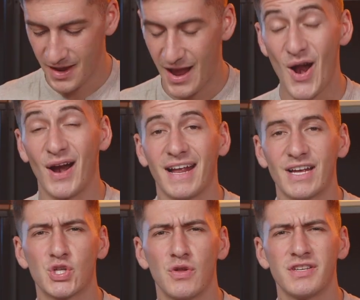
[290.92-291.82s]
All right,
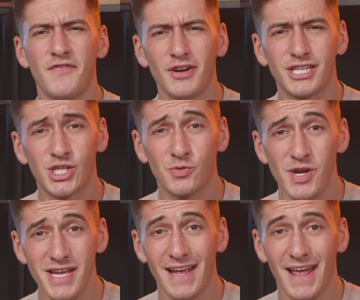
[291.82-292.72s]
guys, so there's a very
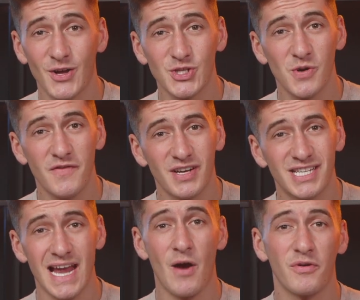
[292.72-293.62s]
sweet and also a very
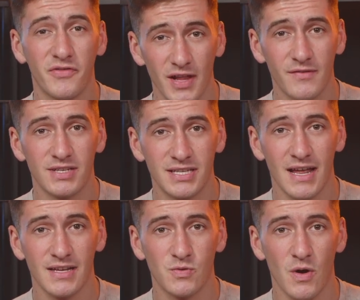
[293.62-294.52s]
sour flavor to
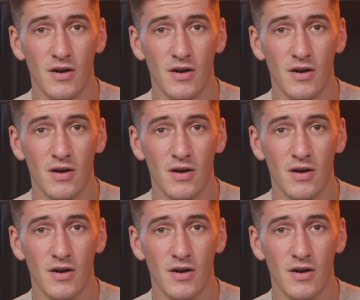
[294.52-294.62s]
that as well.